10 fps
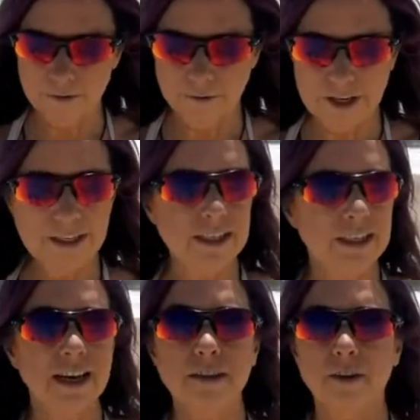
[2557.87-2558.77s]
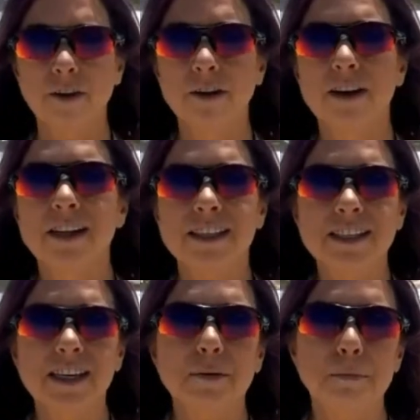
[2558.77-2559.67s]
our feet together,
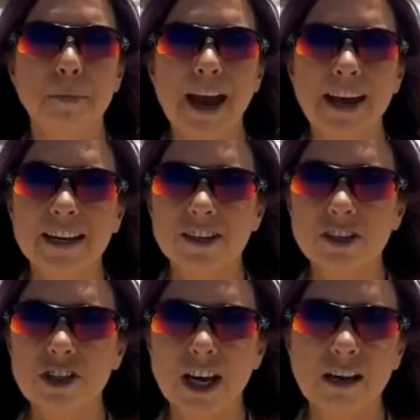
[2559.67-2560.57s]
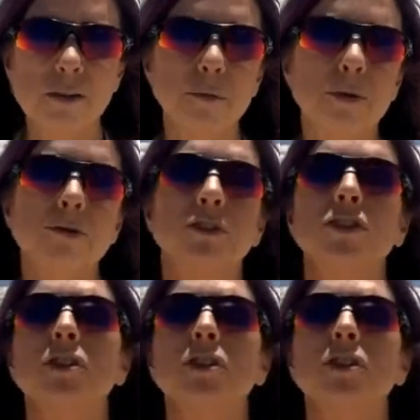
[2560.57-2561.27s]
sitting back into child's pose and